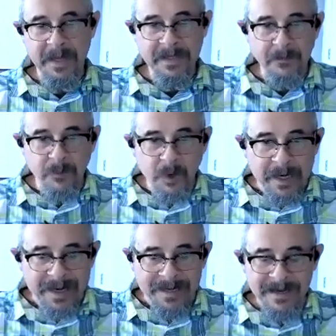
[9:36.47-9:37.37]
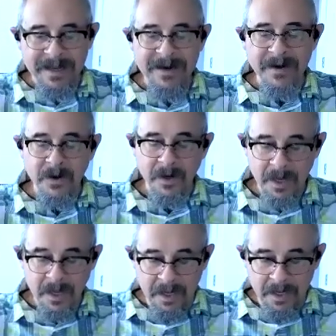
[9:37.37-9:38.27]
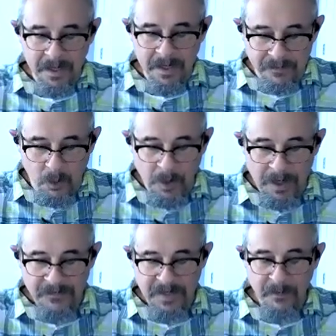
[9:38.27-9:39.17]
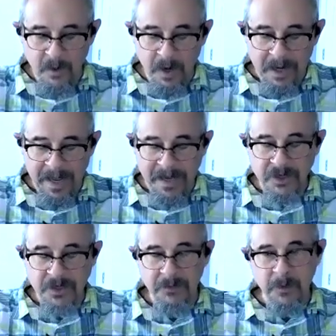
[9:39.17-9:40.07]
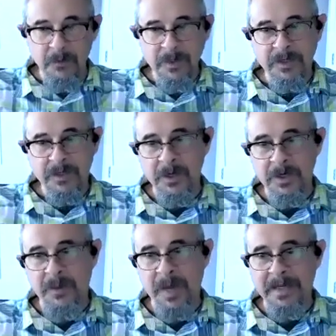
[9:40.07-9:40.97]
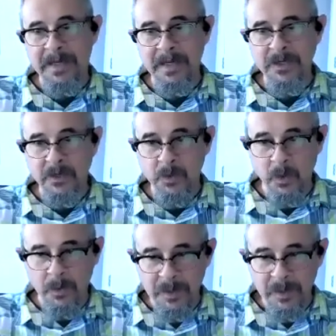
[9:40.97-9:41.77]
It's a pretty clear point of demarcation when we start to pay attention to it.